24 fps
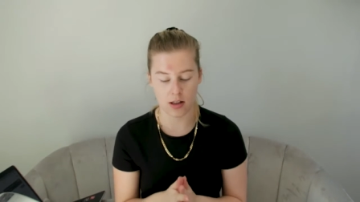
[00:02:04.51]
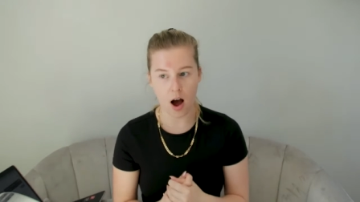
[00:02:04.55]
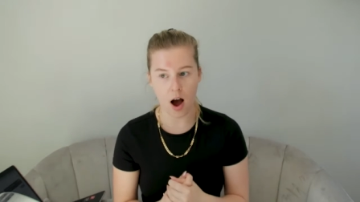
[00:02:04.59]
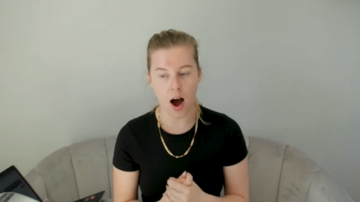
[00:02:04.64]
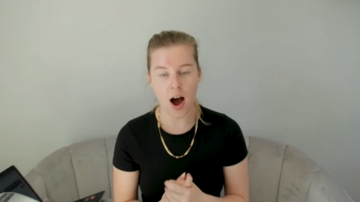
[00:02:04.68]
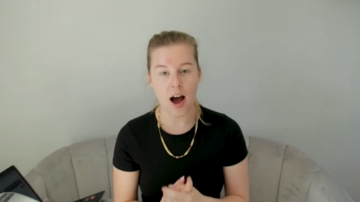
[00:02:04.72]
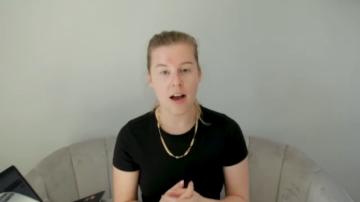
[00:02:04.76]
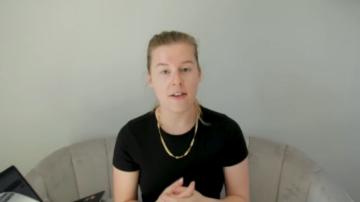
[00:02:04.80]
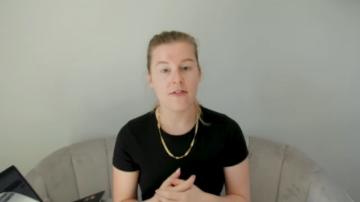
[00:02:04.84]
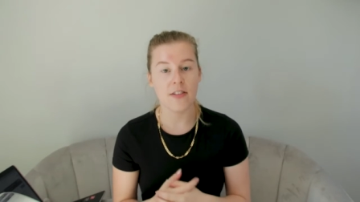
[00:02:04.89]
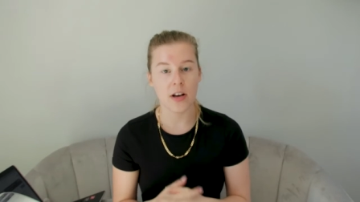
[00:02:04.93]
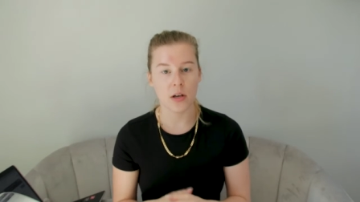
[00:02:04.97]

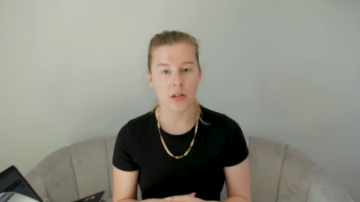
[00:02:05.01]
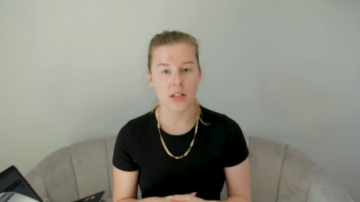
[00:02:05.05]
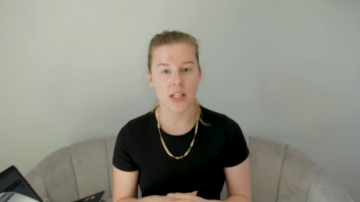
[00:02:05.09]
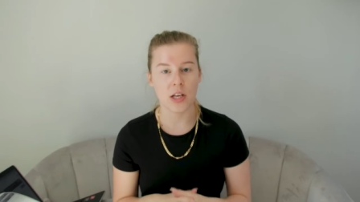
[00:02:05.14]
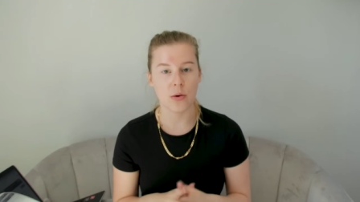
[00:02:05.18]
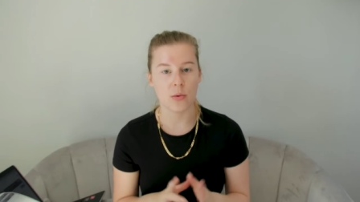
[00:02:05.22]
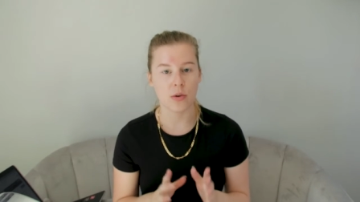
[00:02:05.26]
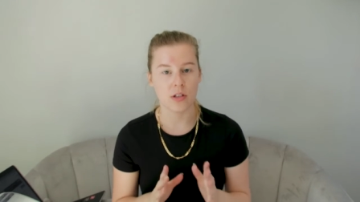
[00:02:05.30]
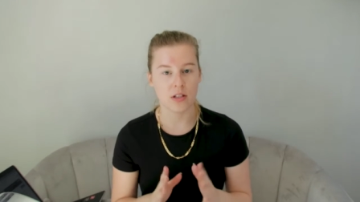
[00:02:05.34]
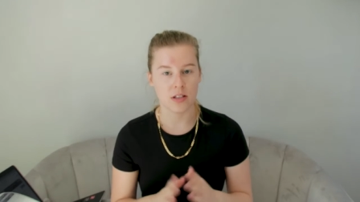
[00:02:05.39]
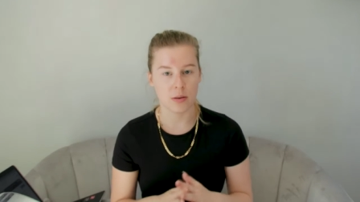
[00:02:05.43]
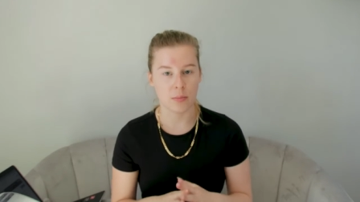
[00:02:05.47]
I felt there
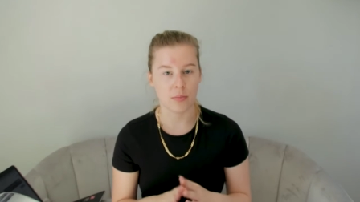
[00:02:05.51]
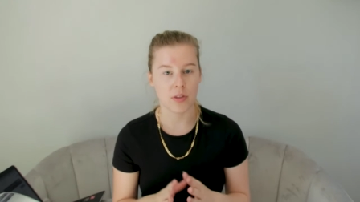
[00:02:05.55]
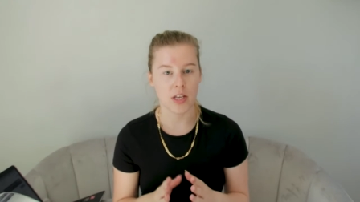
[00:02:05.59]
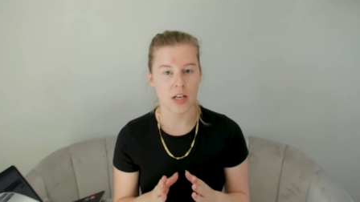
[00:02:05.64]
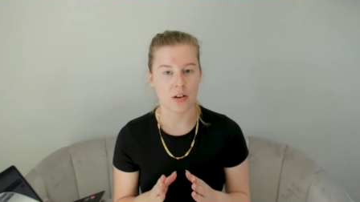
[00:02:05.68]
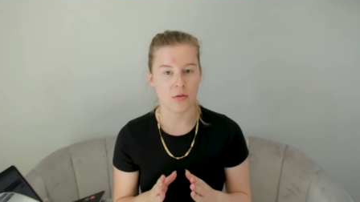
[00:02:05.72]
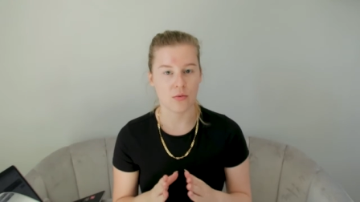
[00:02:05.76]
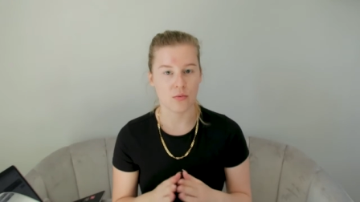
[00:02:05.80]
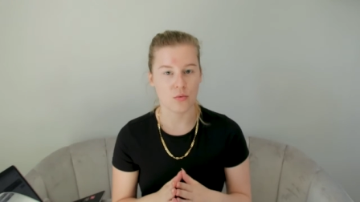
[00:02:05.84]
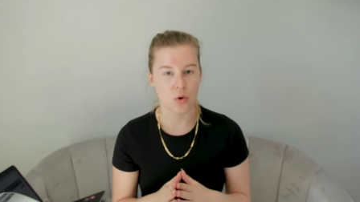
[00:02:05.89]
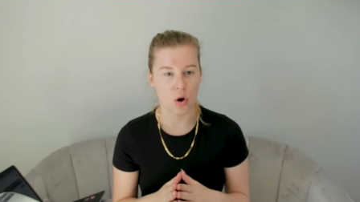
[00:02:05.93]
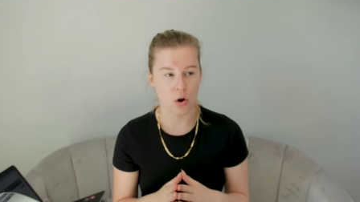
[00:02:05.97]
was
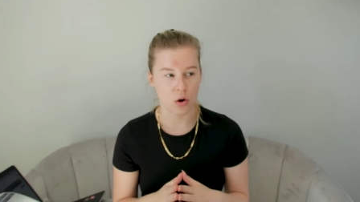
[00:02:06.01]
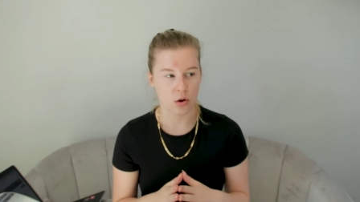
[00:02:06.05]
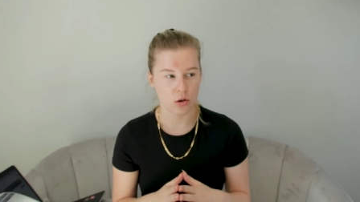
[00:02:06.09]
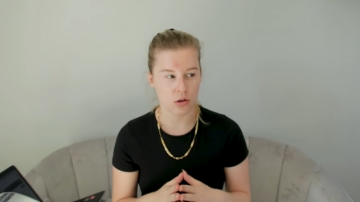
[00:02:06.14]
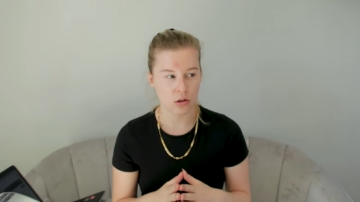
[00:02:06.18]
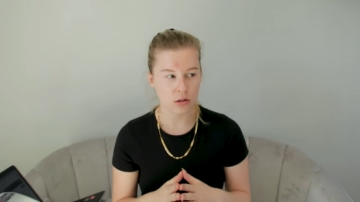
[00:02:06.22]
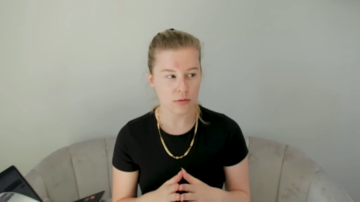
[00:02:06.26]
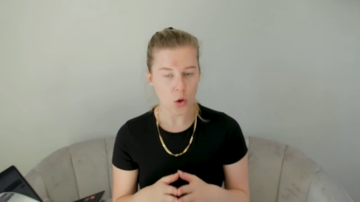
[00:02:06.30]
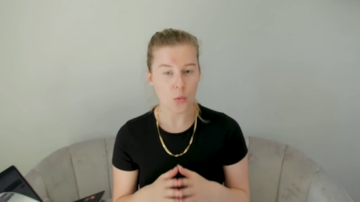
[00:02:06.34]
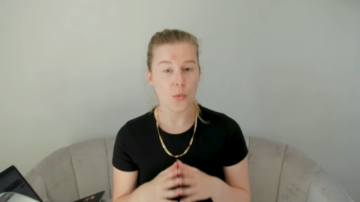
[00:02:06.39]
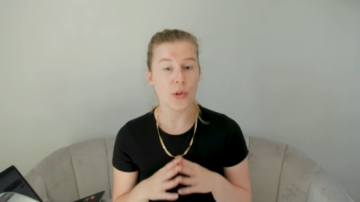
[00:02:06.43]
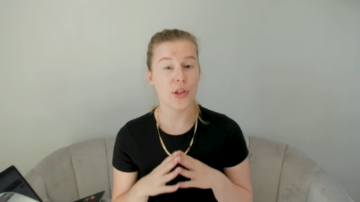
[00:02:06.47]
something
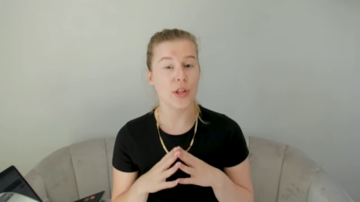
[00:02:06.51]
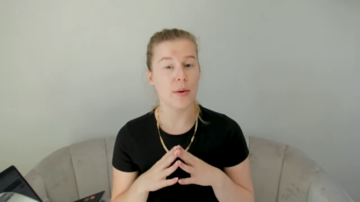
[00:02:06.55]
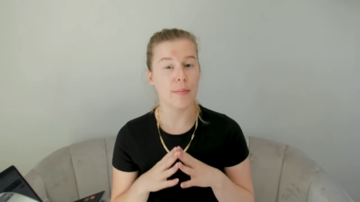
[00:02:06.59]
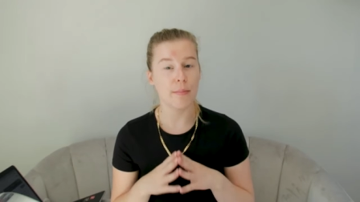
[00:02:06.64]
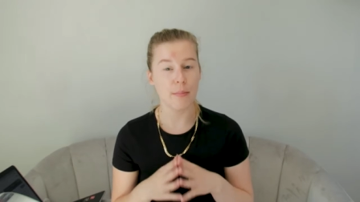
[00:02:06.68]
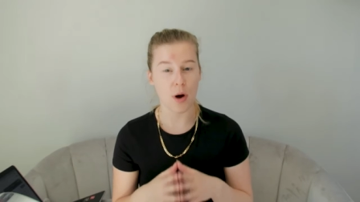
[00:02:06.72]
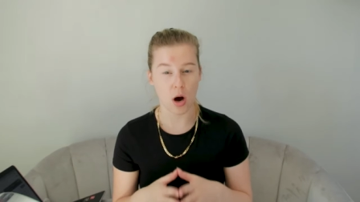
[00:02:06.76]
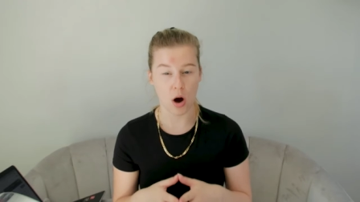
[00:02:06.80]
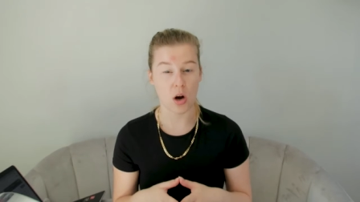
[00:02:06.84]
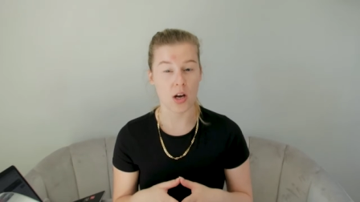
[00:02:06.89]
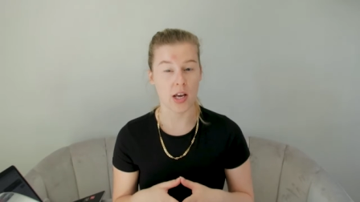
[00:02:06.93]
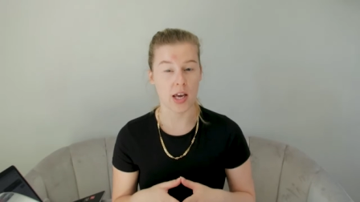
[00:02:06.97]
wrong with the
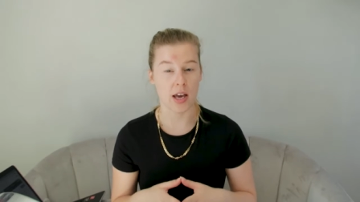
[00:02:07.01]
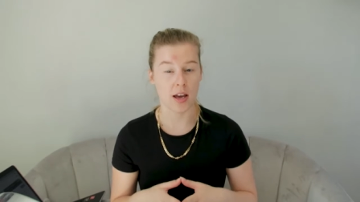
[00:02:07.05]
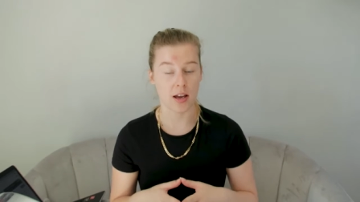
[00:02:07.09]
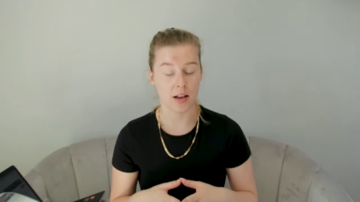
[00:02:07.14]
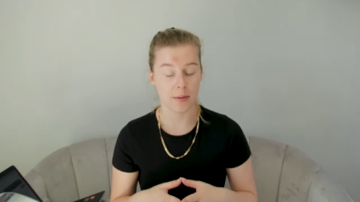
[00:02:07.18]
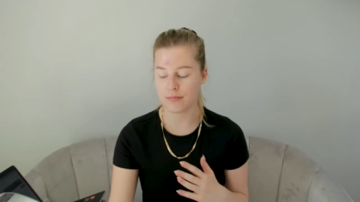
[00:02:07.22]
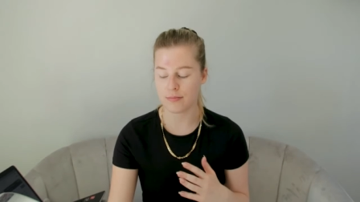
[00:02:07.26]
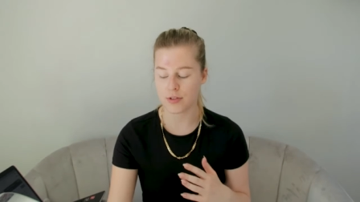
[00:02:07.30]
marking.